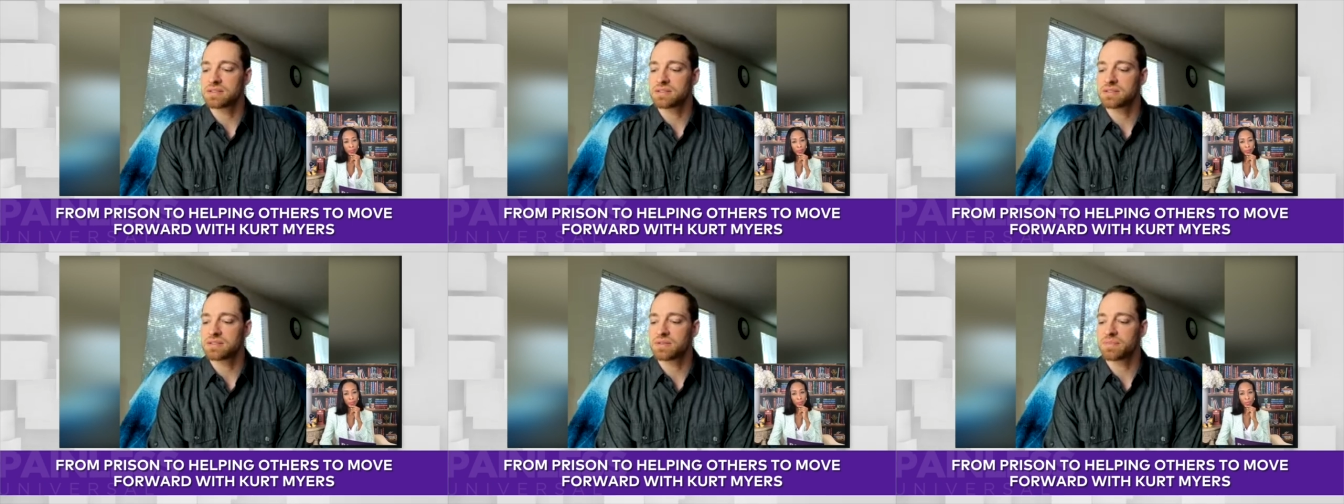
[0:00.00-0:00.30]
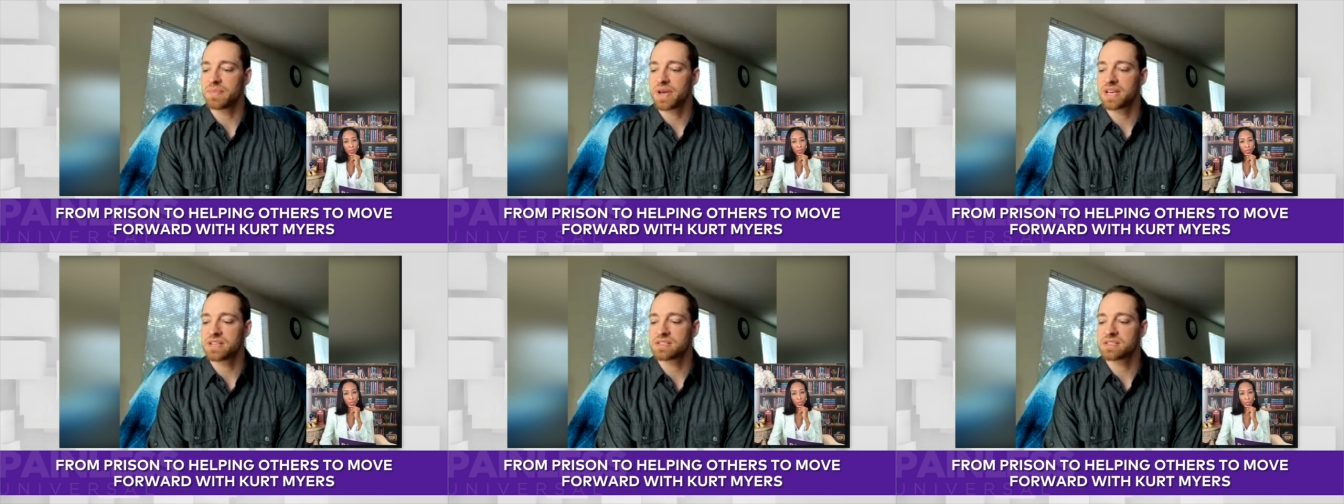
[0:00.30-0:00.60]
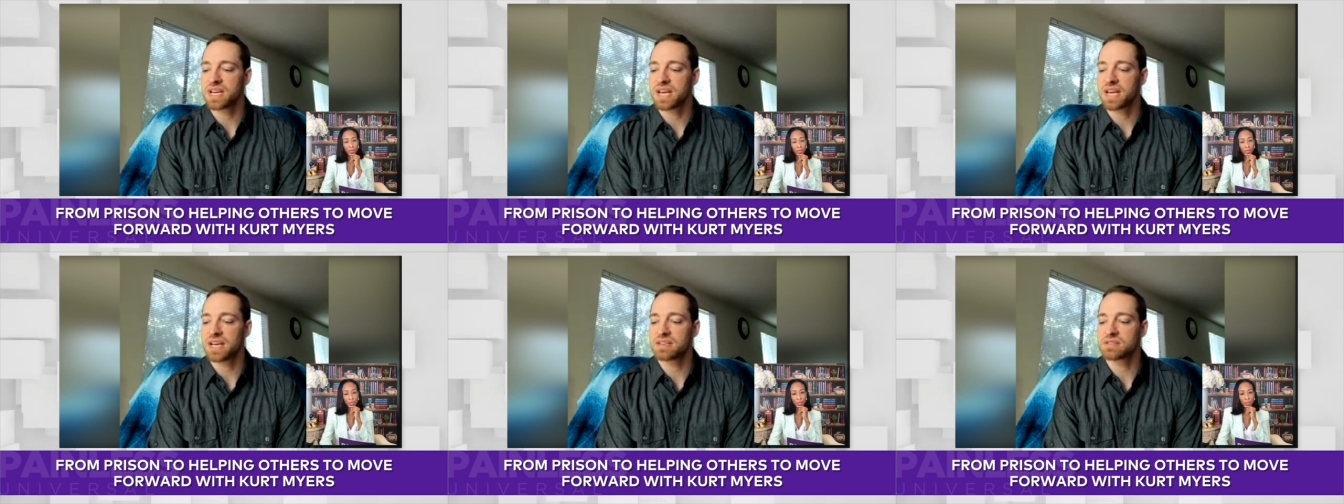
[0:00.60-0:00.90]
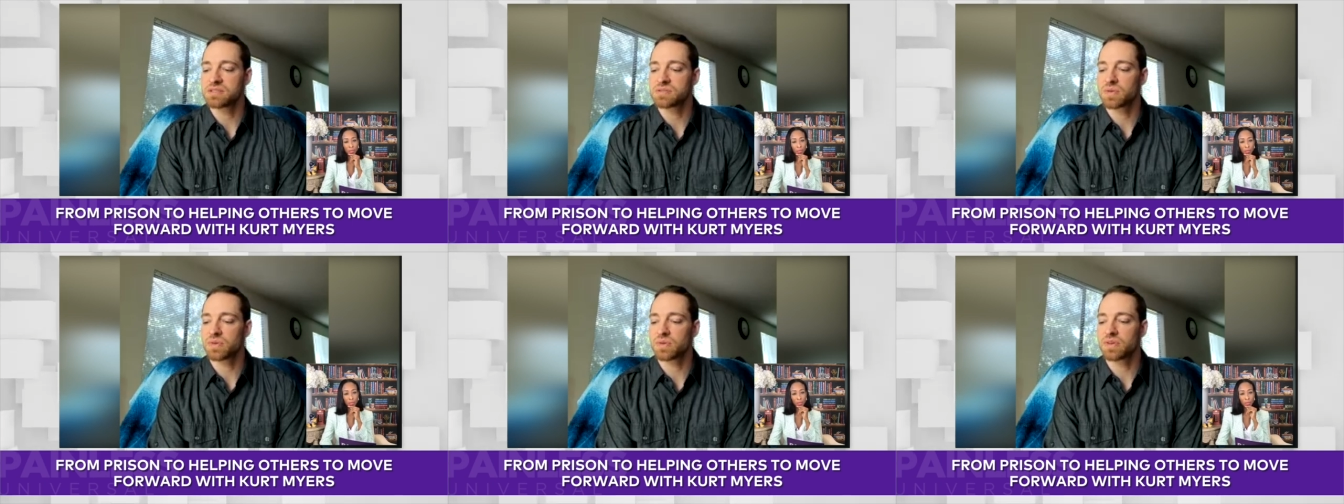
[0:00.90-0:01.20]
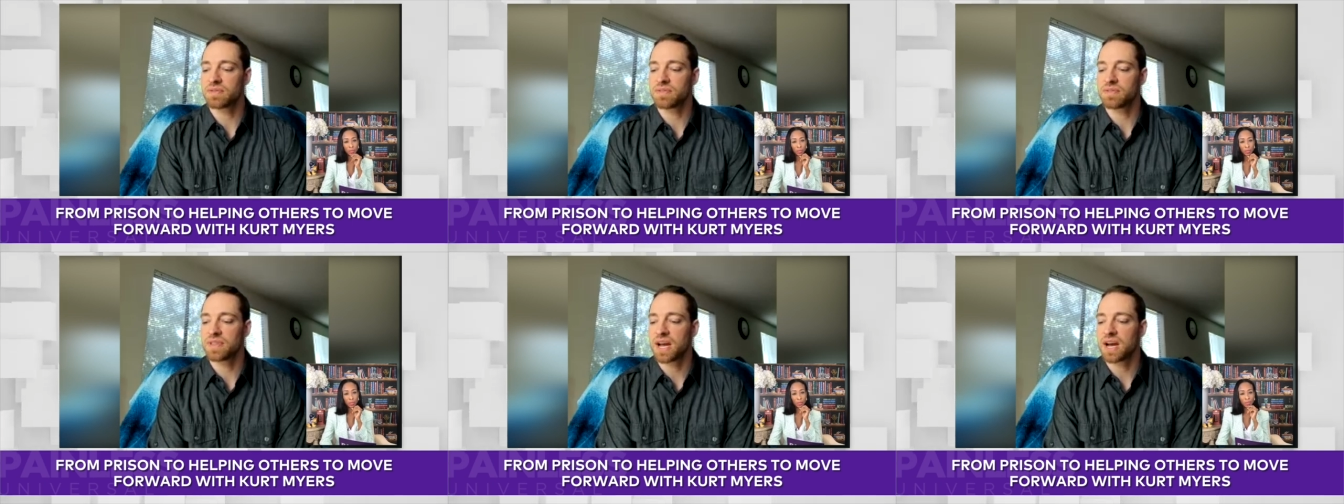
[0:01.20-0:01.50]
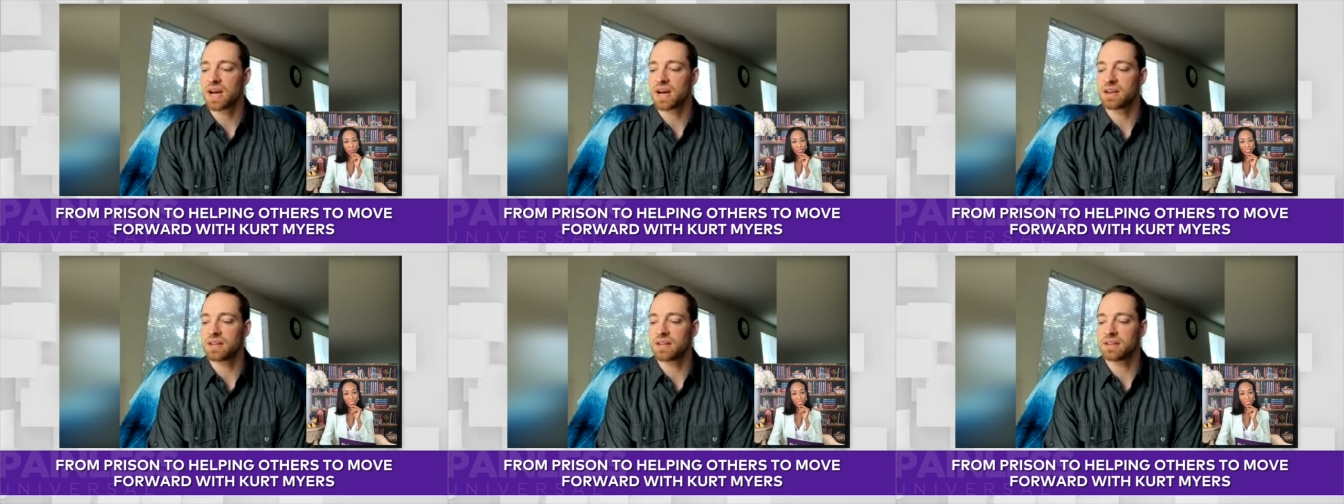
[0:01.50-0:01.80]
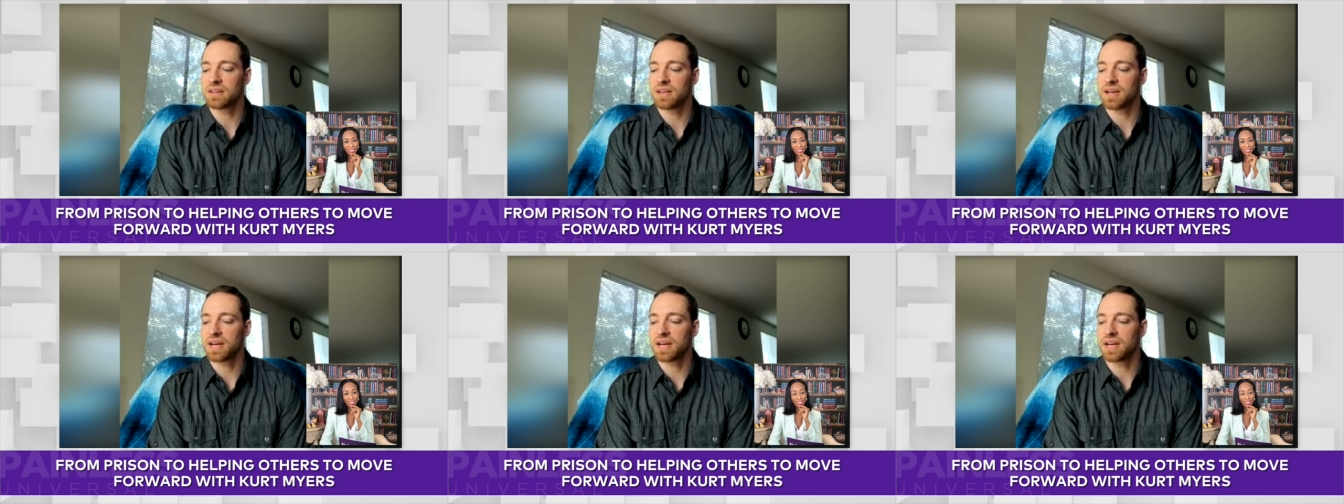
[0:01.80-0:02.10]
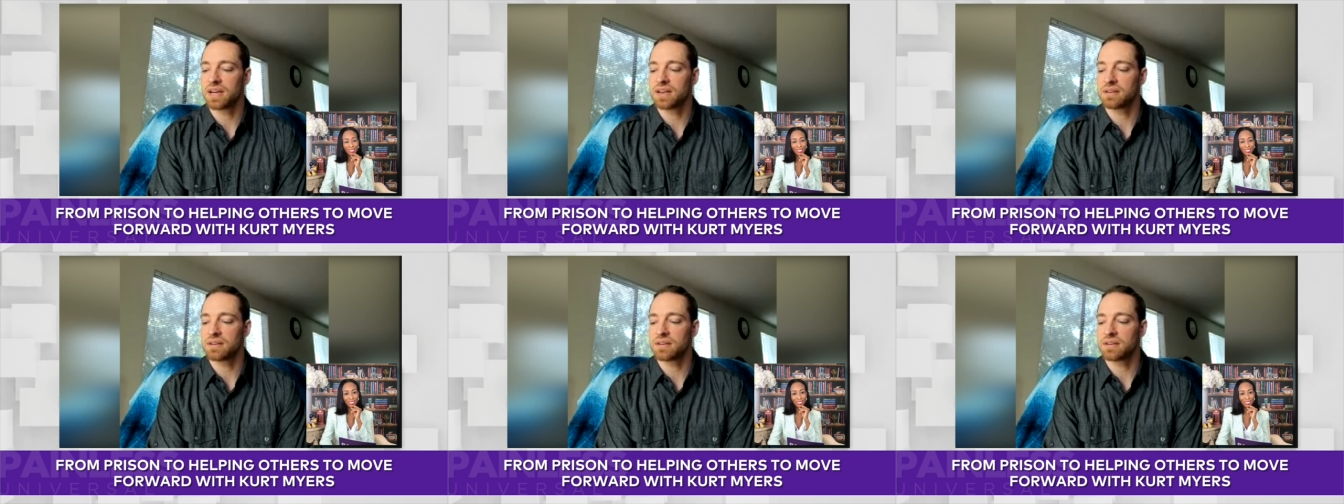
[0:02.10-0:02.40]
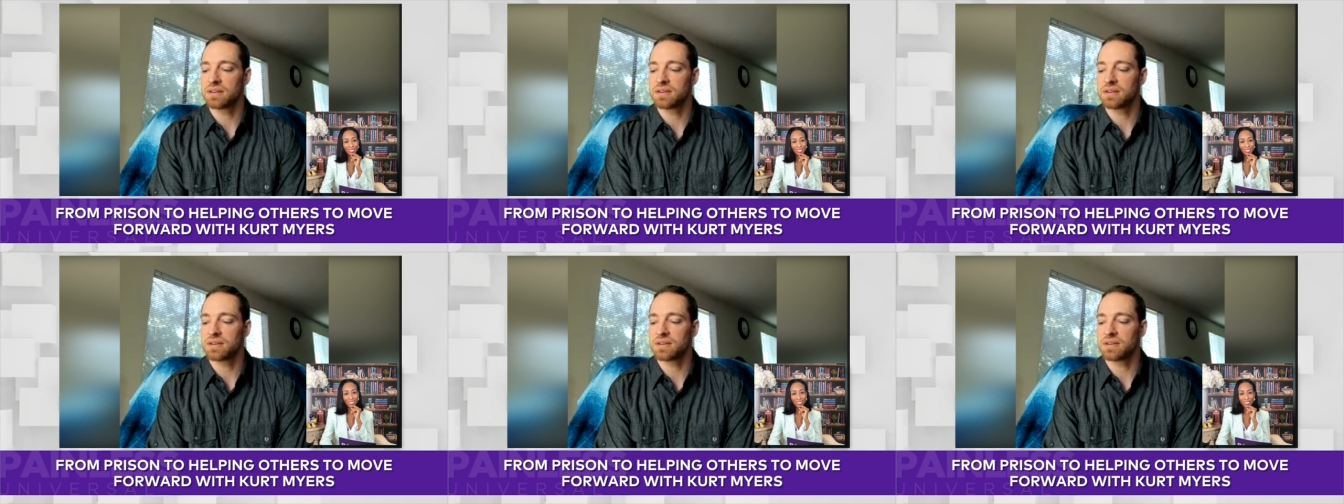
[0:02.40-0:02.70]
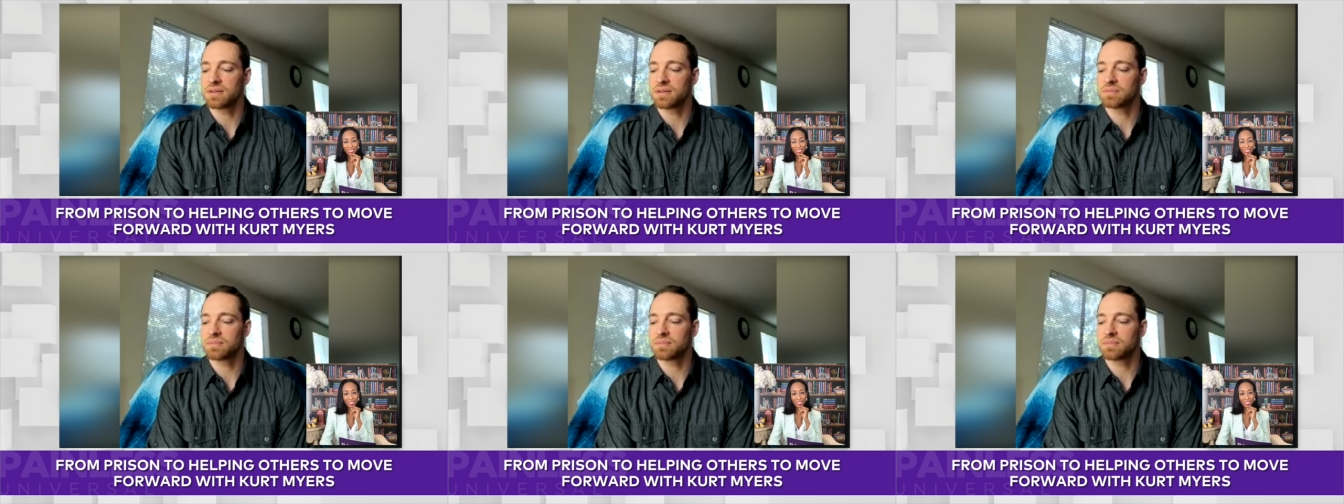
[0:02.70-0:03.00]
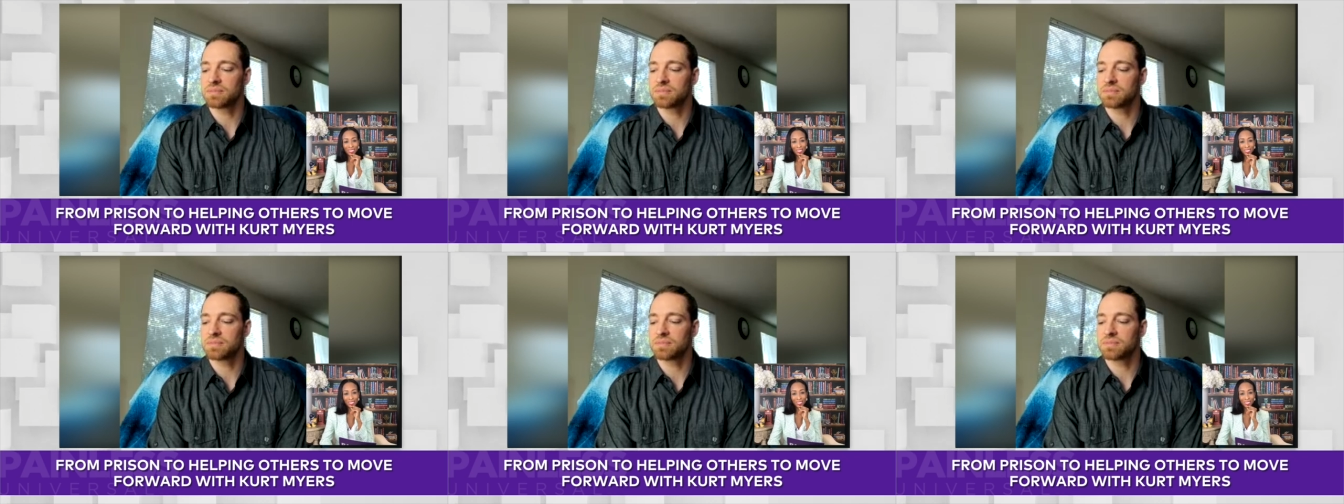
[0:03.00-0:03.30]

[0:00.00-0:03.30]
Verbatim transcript: to maintain sort of that that um,